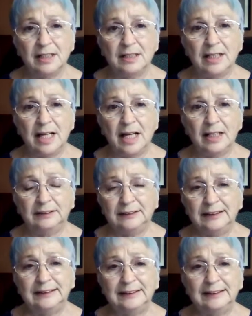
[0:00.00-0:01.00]
That
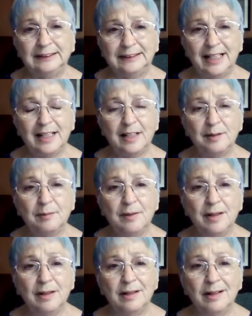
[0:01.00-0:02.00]
Jesus came
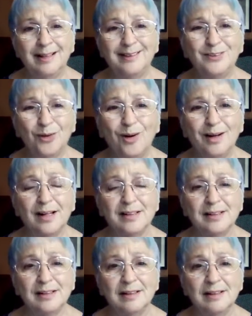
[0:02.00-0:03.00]
and taught
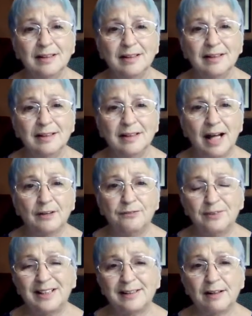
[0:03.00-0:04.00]
us how to
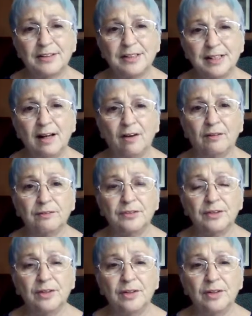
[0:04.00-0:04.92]
fix ourselves.